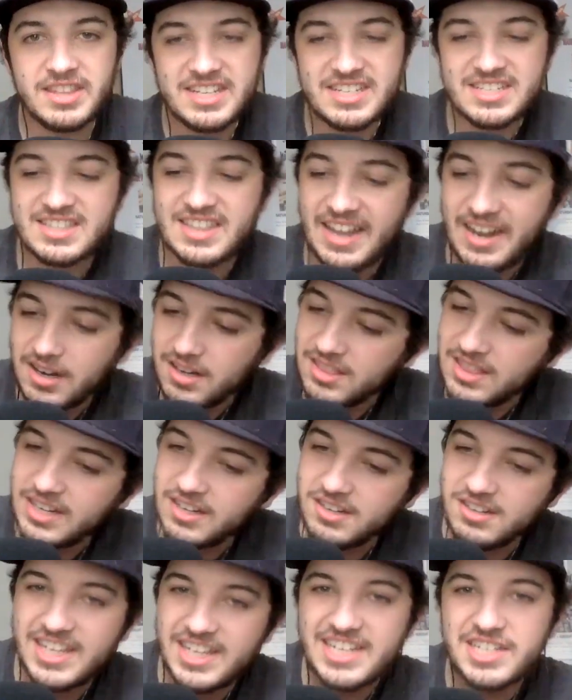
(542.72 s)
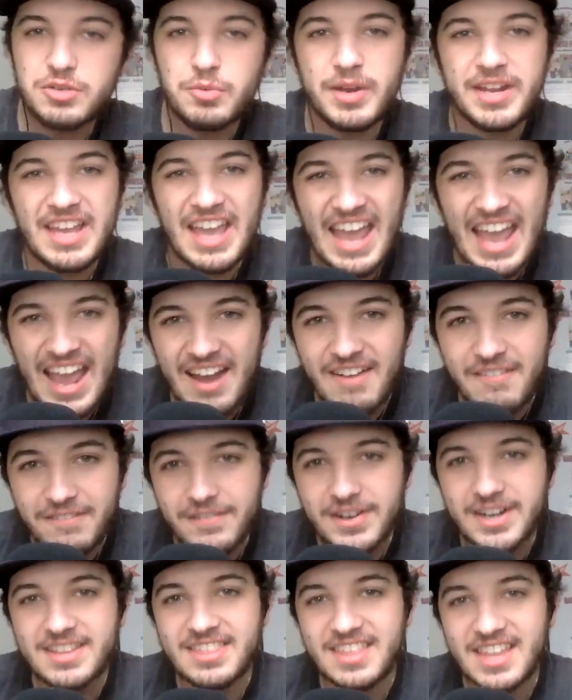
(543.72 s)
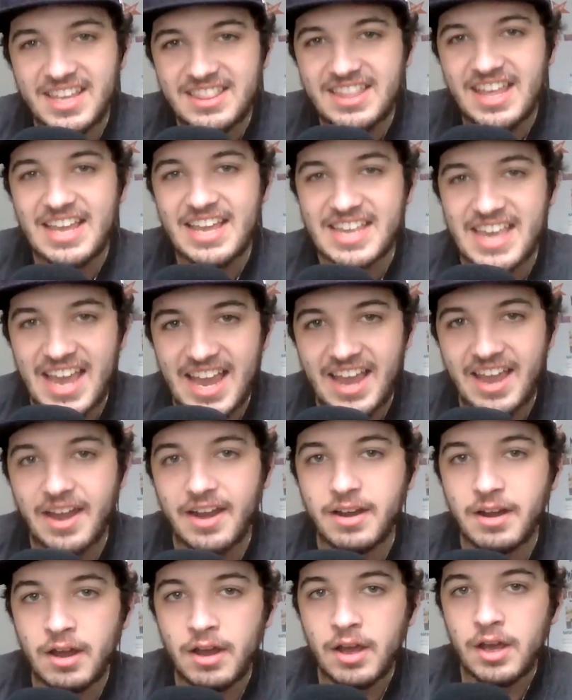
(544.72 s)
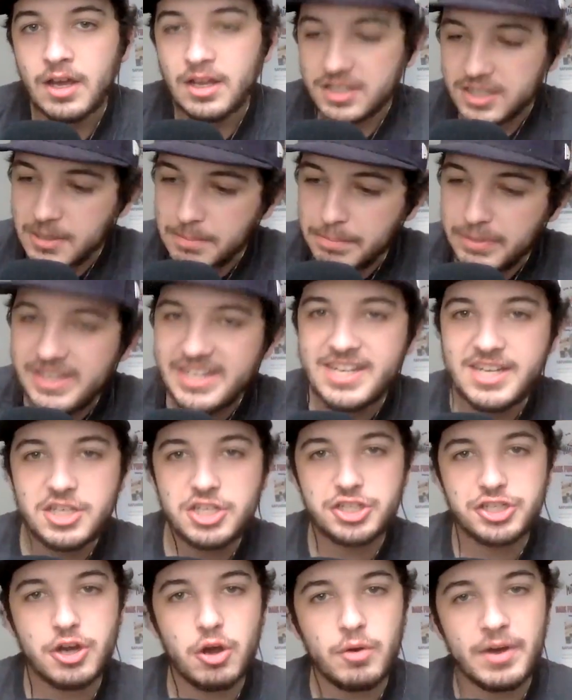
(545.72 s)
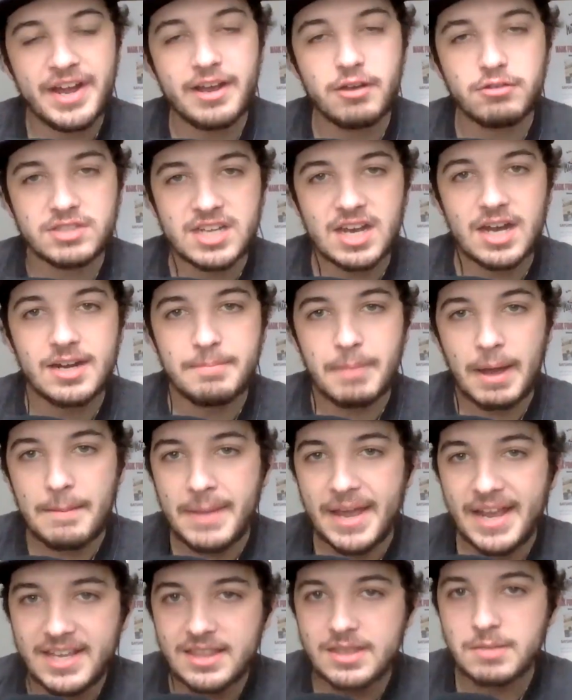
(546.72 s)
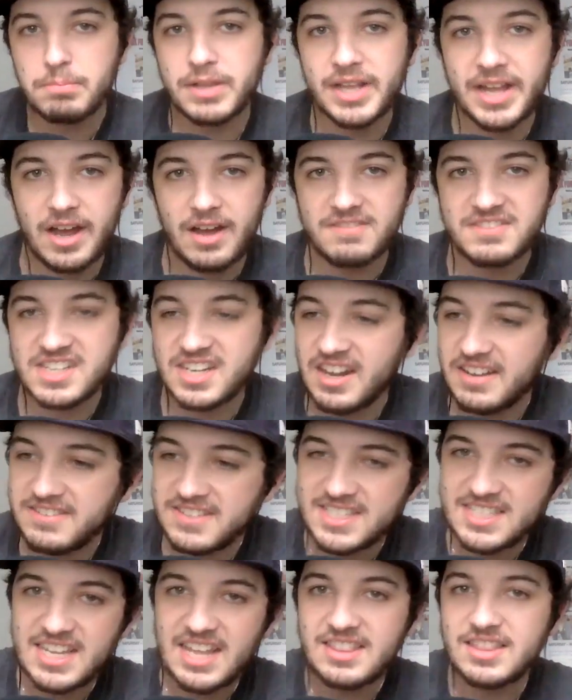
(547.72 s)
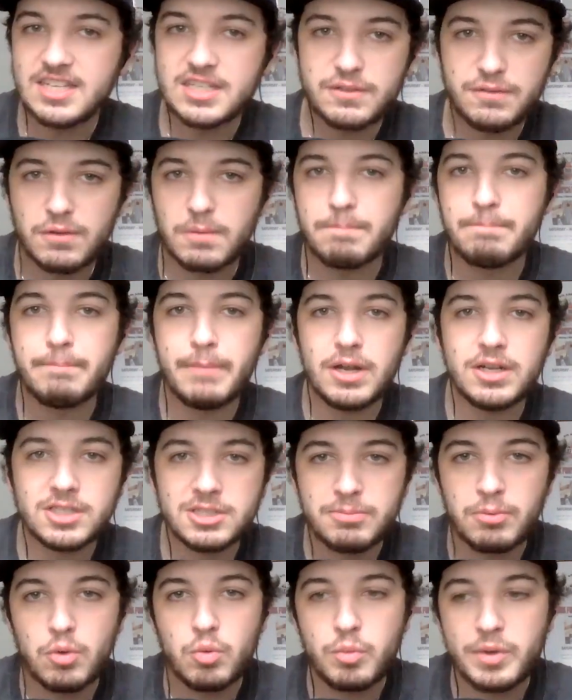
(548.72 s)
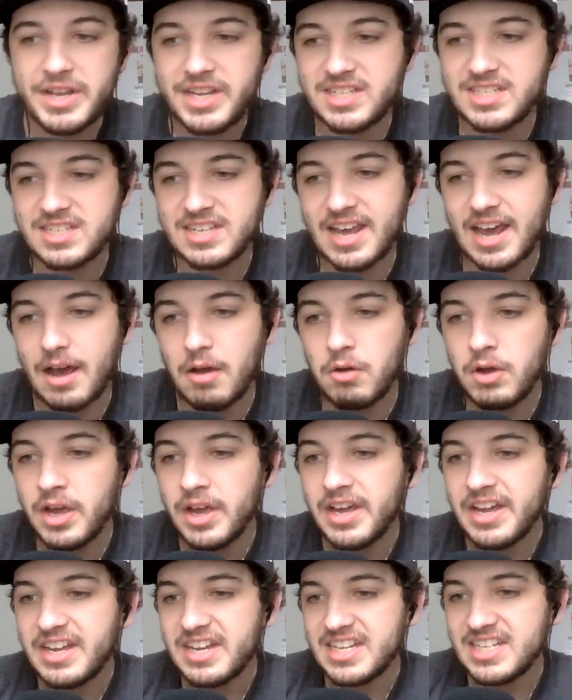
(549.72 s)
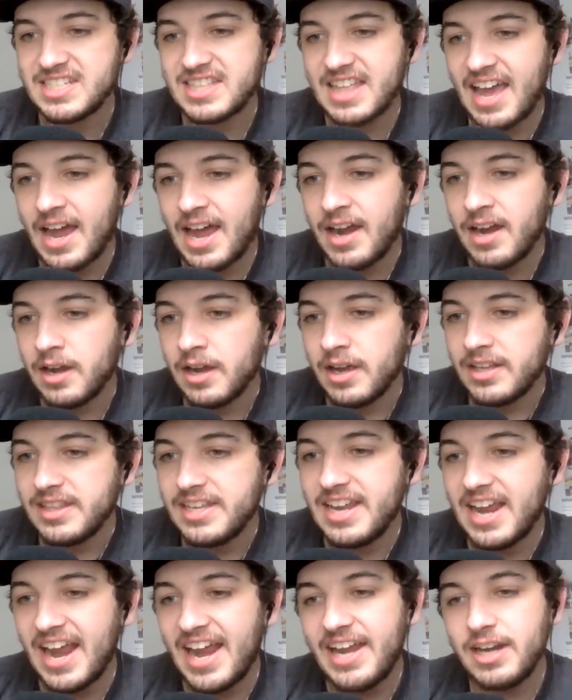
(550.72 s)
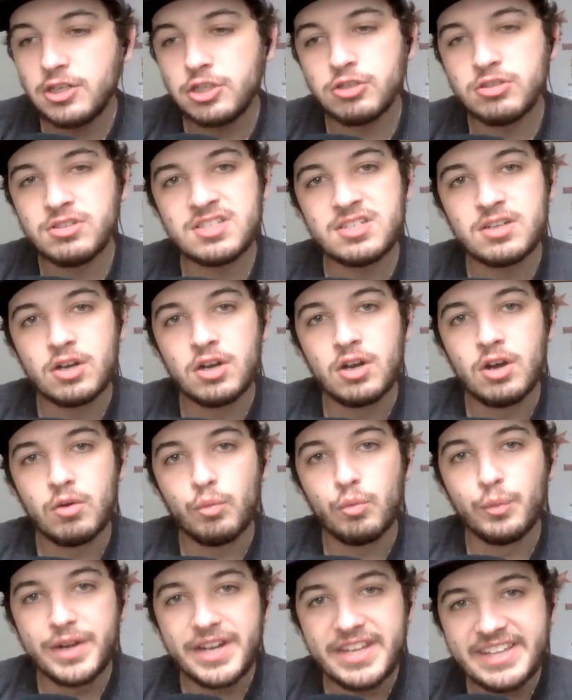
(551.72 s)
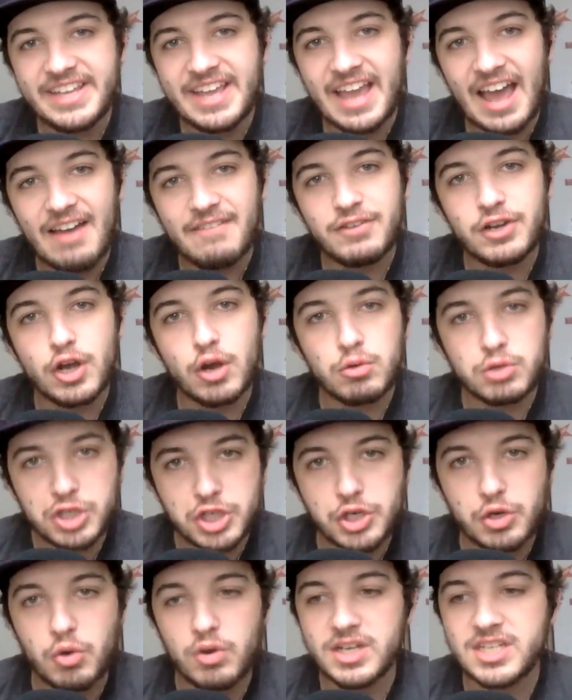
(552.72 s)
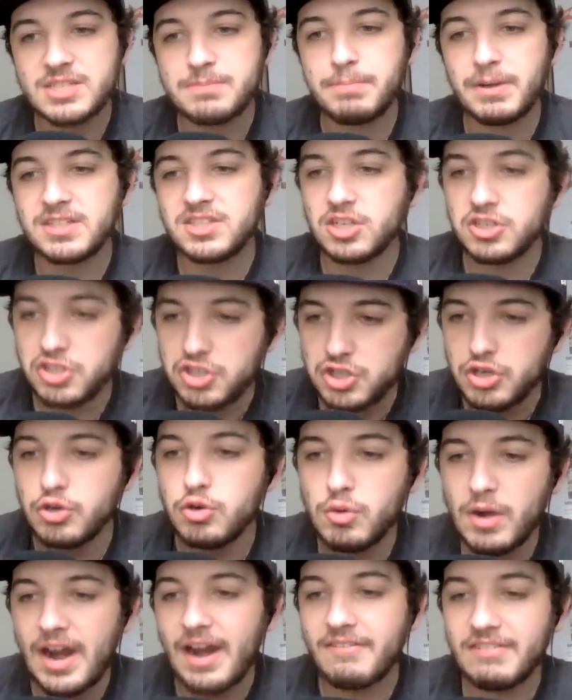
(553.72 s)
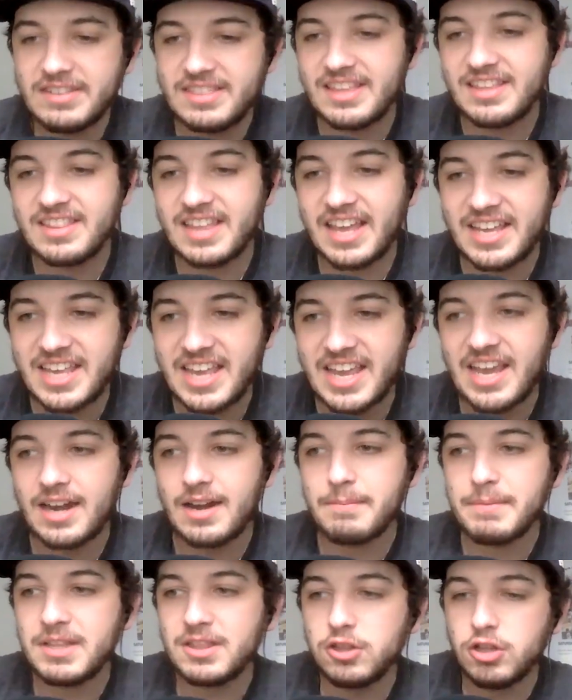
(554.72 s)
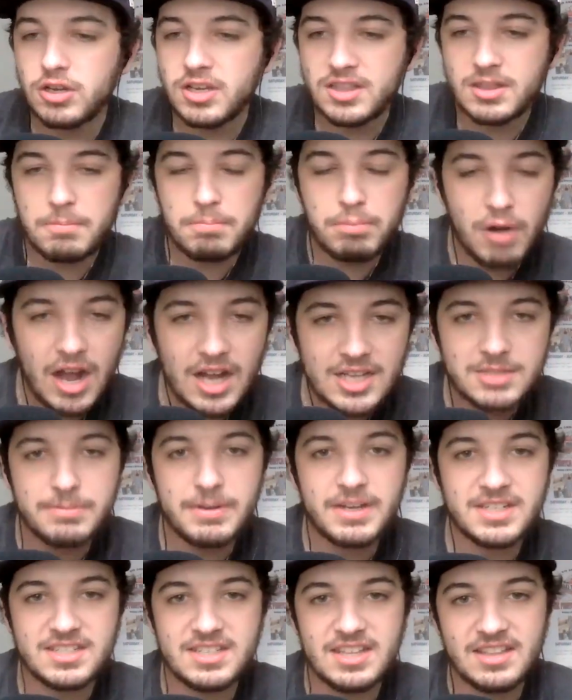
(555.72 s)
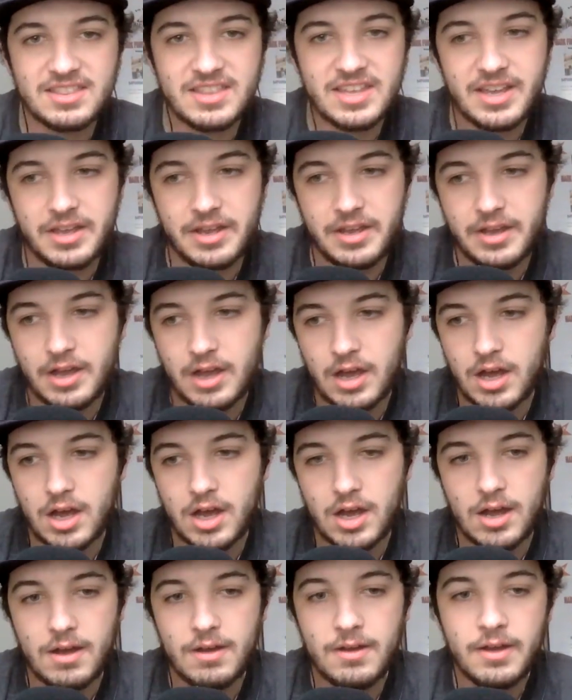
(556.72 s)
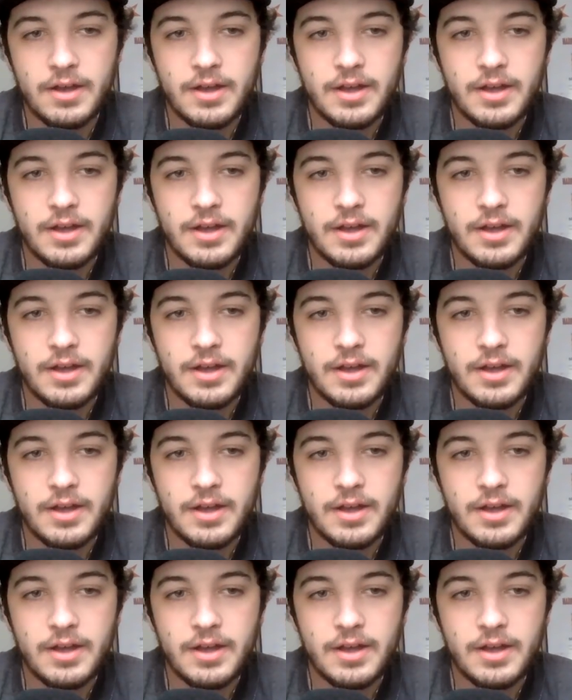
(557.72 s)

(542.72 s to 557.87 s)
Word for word: in this, they are literally doing everything they can to please Shohei Ohtani by making the playoffs. And I've said this for multiple weeks now is that the Angels really have no choice but to do everything they can. I mean, look at the prospects that they uh,